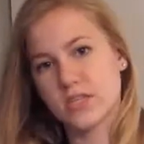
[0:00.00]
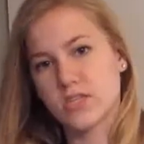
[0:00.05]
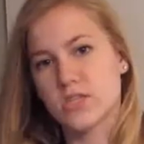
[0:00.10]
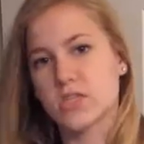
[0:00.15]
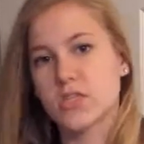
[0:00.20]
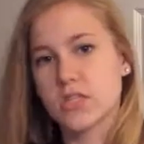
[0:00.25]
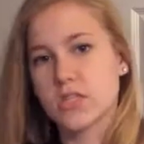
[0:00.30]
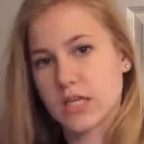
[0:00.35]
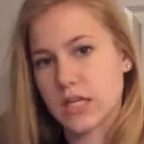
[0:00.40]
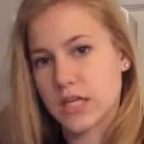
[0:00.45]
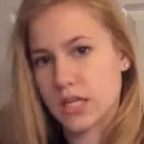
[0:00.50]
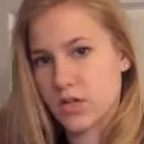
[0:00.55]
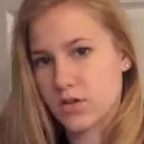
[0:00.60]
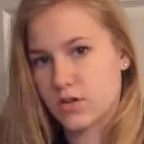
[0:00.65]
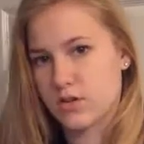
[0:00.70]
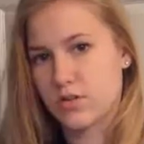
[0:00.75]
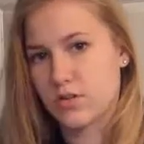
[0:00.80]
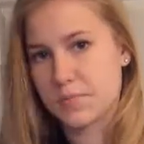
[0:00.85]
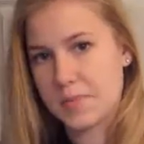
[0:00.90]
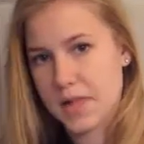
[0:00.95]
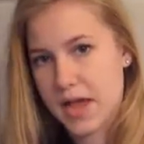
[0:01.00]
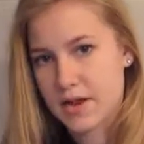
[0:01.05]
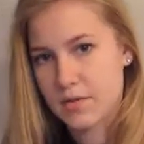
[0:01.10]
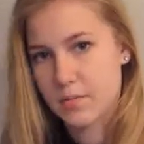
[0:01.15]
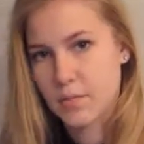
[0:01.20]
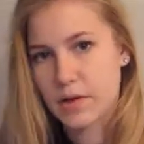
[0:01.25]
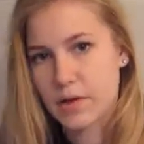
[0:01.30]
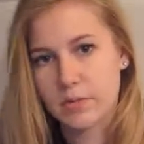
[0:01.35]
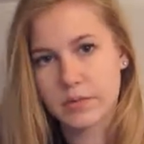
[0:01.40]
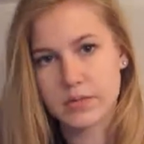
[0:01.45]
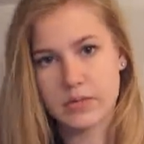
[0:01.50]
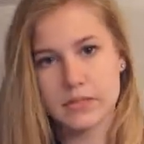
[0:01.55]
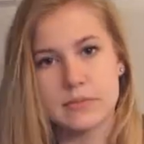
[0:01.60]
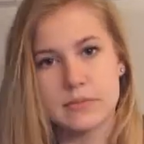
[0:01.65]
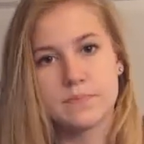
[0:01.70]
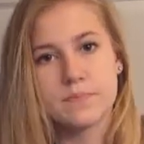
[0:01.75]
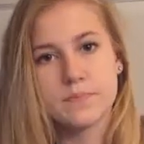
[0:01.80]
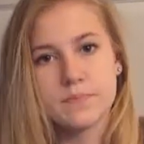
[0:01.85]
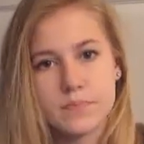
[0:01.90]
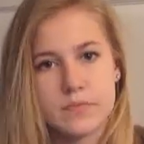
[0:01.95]
This is like, you know, the black and white ones.
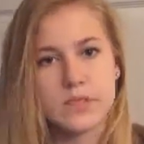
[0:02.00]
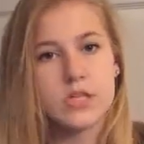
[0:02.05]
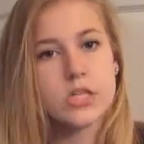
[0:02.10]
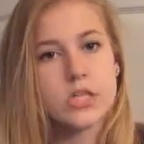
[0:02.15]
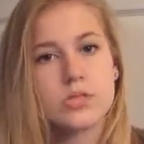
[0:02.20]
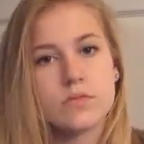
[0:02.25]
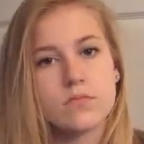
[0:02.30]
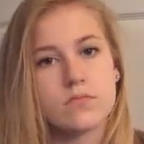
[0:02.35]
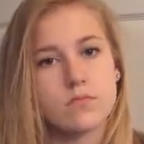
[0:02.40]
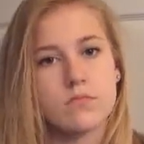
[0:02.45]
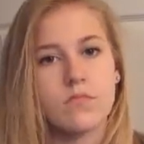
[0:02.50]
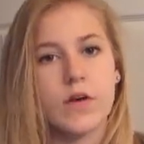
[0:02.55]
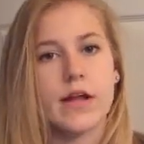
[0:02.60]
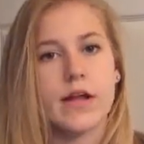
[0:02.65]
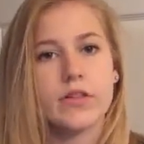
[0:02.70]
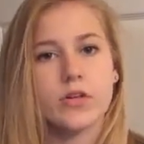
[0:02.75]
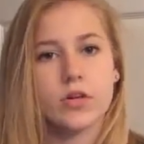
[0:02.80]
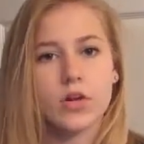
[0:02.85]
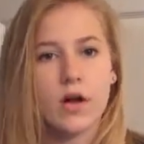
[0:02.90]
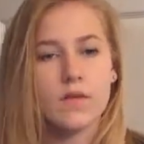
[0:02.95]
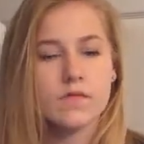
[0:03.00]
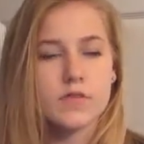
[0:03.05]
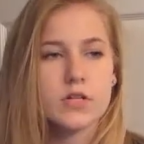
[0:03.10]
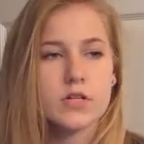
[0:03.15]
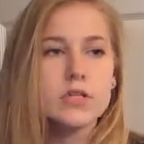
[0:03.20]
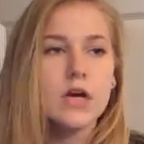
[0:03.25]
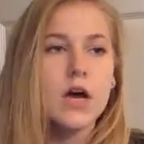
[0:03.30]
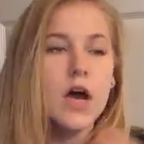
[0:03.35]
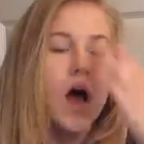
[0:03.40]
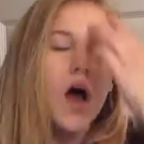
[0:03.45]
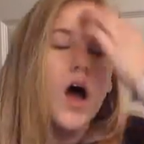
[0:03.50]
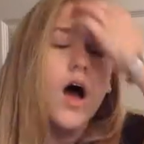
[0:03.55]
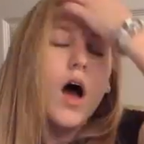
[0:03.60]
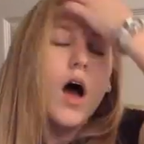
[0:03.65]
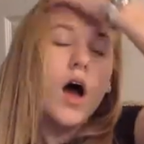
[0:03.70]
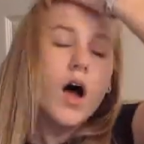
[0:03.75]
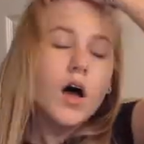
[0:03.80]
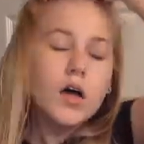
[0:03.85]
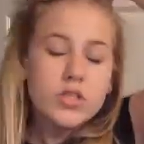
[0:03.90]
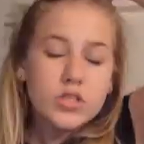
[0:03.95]
Just regular Converse.
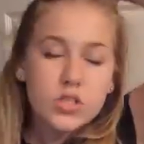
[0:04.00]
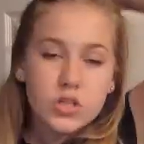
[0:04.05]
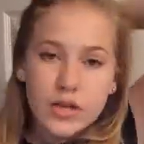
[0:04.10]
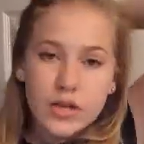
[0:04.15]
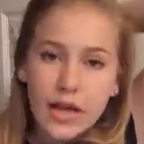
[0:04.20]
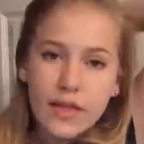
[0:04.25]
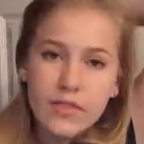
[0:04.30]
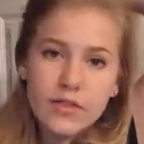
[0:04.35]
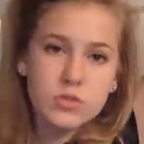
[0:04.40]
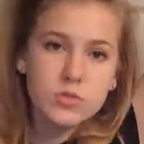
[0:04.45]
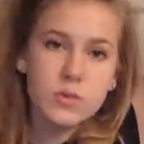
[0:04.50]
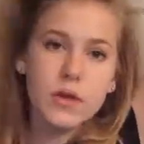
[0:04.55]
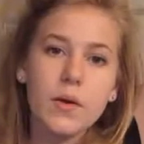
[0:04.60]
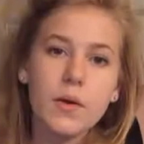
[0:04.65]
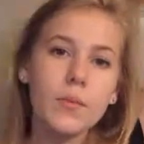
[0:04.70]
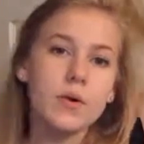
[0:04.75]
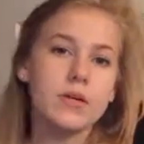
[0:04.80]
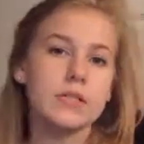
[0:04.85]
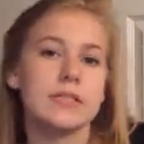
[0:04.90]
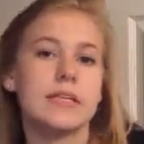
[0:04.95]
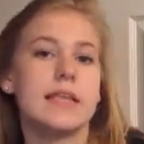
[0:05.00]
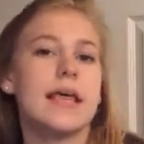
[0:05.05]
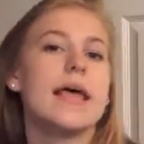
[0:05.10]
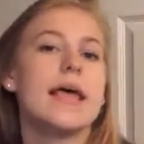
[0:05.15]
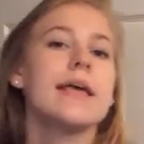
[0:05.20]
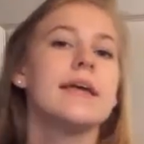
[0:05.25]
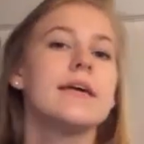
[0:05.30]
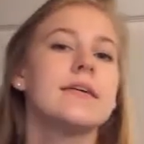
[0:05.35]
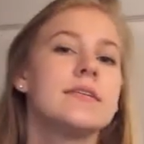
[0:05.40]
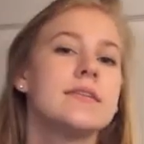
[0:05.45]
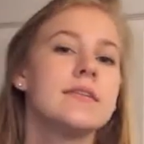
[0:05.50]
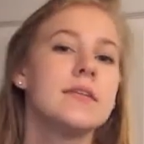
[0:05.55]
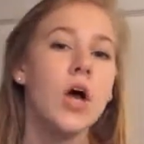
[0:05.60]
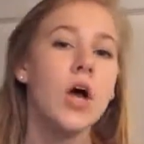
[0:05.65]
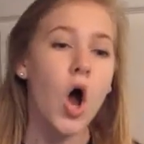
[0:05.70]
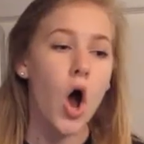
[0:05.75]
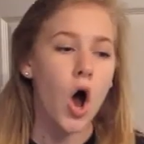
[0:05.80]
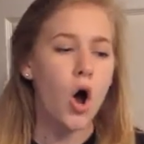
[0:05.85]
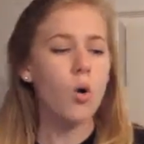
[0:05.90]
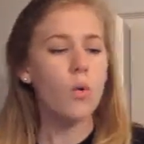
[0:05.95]
Uh, so yeah, that's what I wore today.
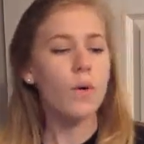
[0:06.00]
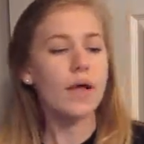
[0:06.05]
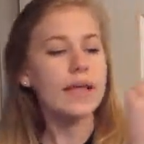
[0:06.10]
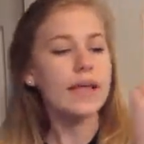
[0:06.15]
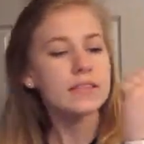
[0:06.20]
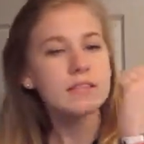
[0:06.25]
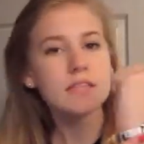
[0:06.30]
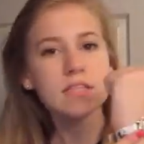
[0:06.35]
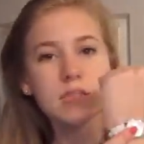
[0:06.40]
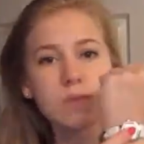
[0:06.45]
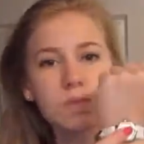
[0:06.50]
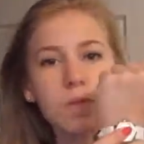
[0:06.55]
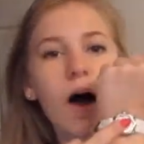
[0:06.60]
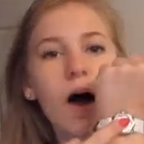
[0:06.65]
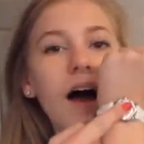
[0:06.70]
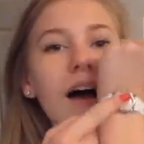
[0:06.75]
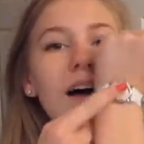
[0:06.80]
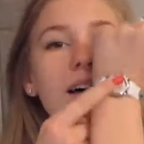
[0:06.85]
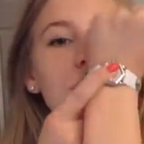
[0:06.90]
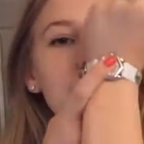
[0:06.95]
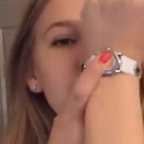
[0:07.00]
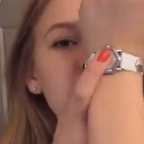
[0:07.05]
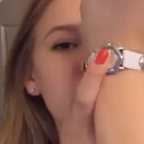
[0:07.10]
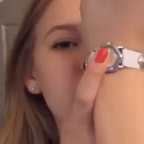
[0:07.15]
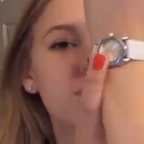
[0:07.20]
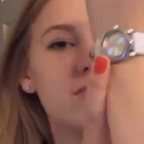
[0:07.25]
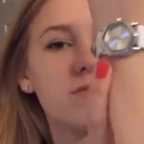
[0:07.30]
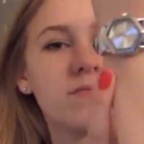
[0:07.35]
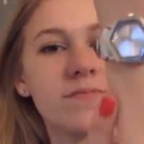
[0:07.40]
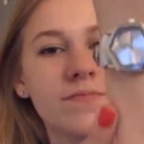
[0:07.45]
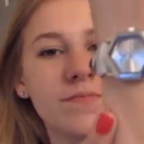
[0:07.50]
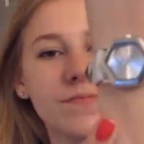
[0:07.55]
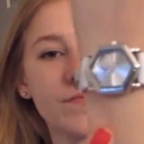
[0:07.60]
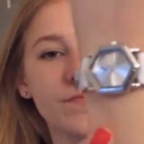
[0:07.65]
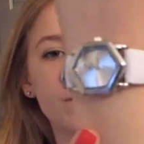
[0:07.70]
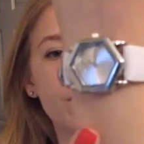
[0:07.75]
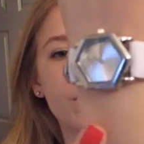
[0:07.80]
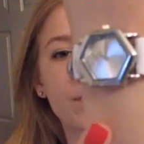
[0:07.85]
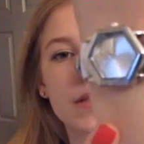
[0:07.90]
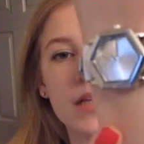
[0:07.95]
Oh, and this watch.
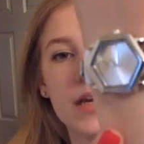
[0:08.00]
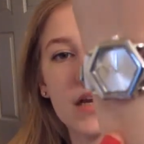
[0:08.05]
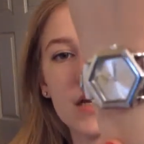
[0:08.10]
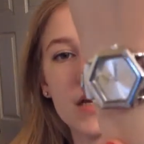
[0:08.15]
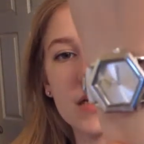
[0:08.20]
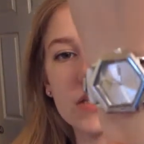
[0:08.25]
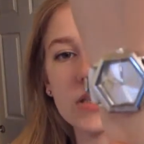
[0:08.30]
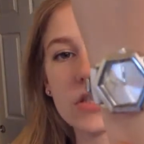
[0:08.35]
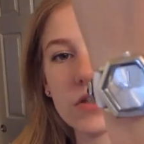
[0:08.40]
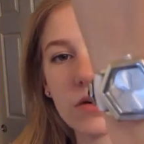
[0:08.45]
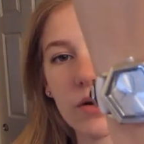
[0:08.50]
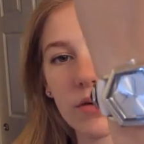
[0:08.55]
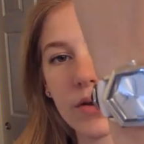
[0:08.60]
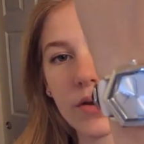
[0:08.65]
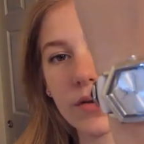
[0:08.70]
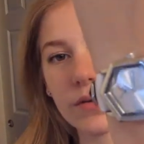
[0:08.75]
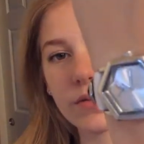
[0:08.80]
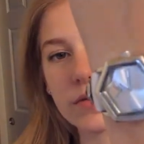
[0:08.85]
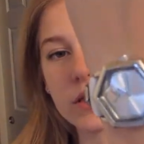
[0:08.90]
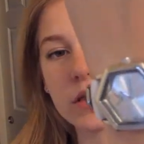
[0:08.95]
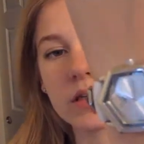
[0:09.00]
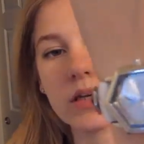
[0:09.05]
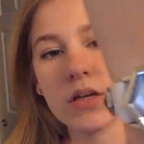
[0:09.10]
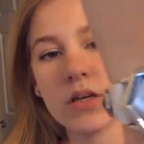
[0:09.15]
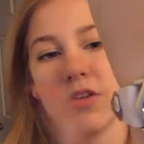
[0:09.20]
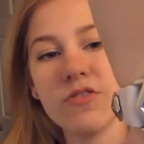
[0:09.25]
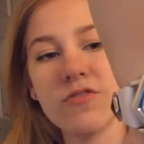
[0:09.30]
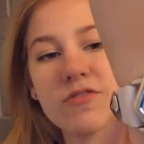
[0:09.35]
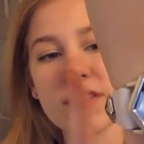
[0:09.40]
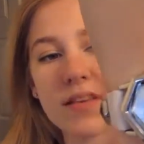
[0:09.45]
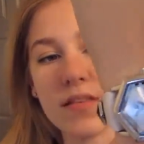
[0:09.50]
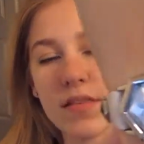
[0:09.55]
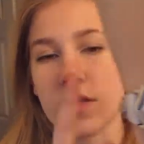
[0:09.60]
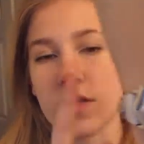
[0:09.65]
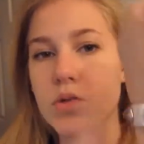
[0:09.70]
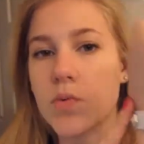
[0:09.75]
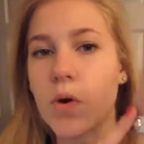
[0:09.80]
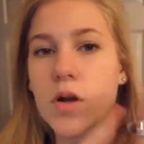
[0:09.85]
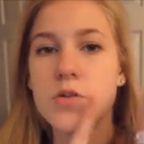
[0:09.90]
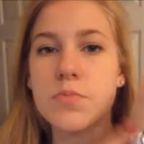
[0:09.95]
It's so cute. You've seen
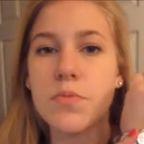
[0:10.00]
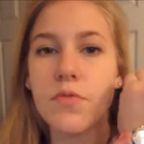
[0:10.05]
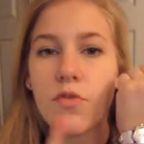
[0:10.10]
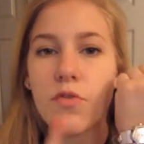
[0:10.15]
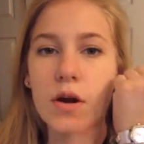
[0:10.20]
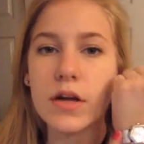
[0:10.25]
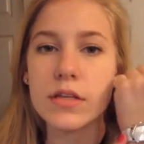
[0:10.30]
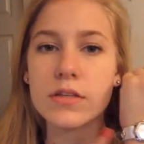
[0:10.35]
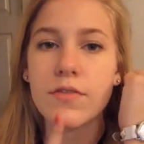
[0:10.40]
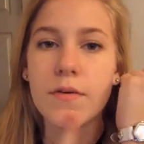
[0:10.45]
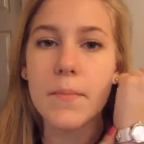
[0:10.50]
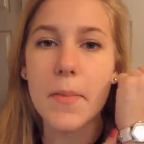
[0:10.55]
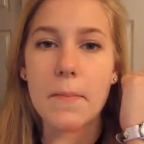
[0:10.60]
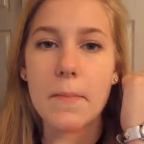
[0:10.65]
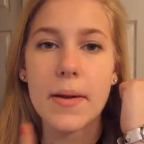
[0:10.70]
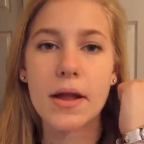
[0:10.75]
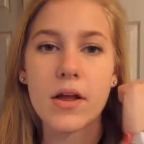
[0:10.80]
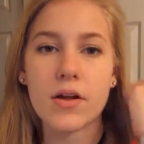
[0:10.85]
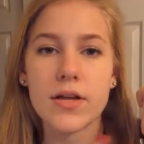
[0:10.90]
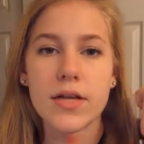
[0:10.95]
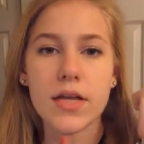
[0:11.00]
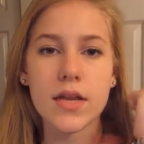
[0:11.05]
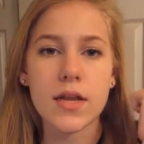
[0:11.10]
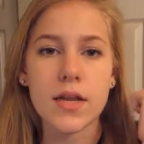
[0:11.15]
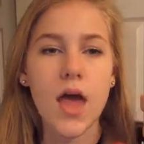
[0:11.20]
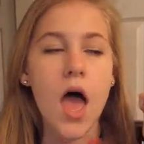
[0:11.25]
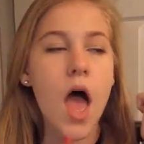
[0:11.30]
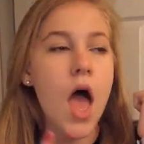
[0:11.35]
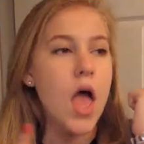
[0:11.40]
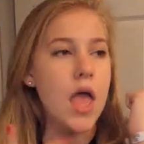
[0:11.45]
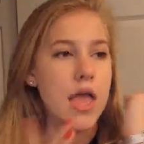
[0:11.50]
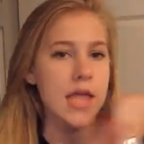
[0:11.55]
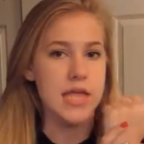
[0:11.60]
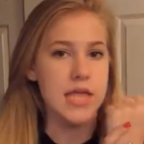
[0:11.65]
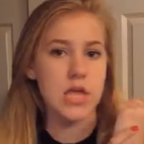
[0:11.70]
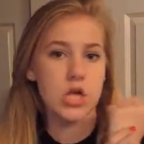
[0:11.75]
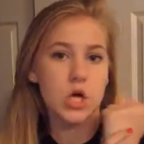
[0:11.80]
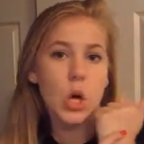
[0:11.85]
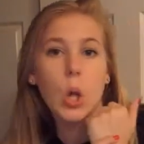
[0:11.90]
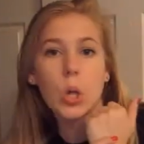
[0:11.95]
this watch before. It's from American
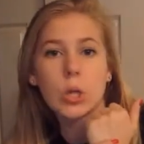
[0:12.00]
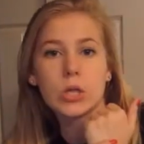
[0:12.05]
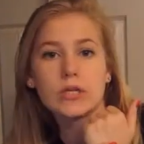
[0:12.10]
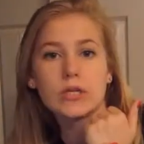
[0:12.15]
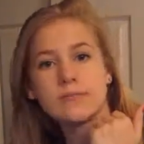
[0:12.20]
Eagle.